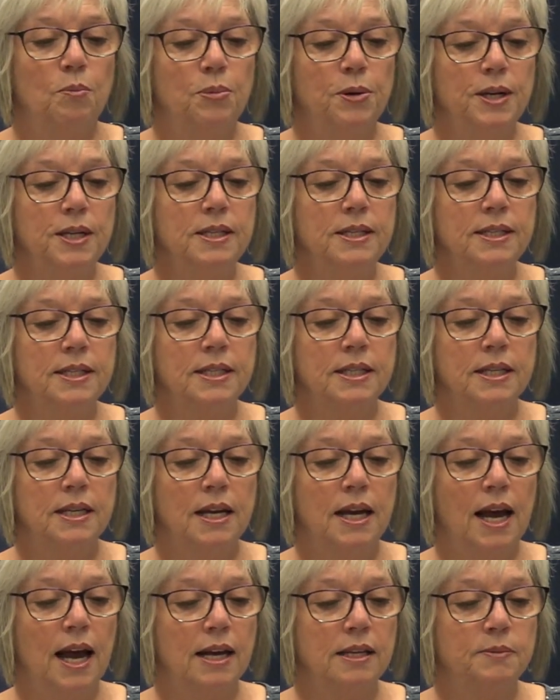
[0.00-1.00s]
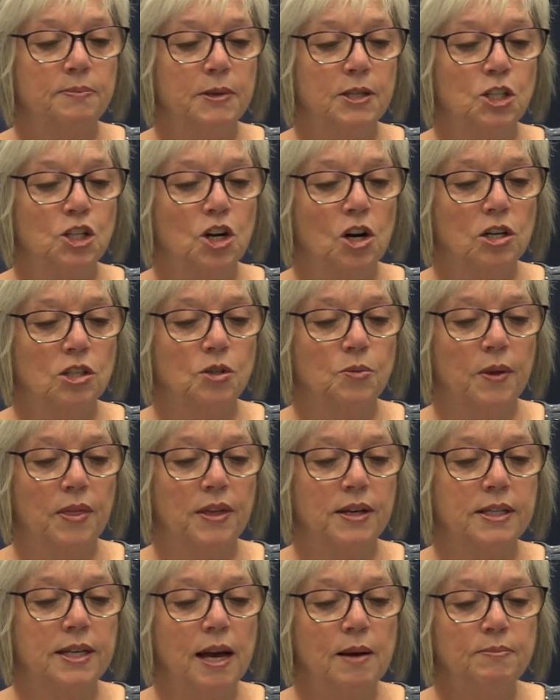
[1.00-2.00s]
Prince has been charged
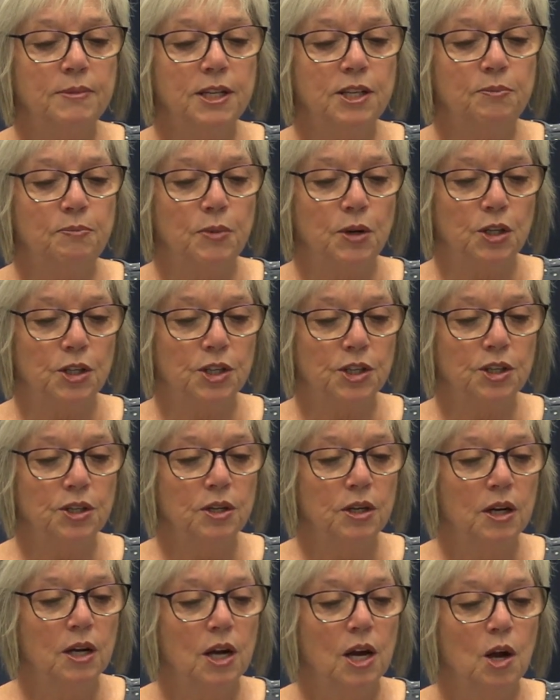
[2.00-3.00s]
with attempted murder,